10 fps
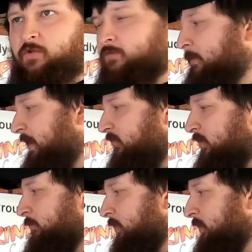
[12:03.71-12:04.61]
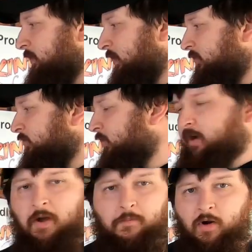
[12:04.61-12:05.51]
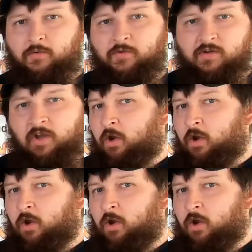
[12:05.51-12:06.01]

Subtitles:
you make something that doesn't turn out perfect.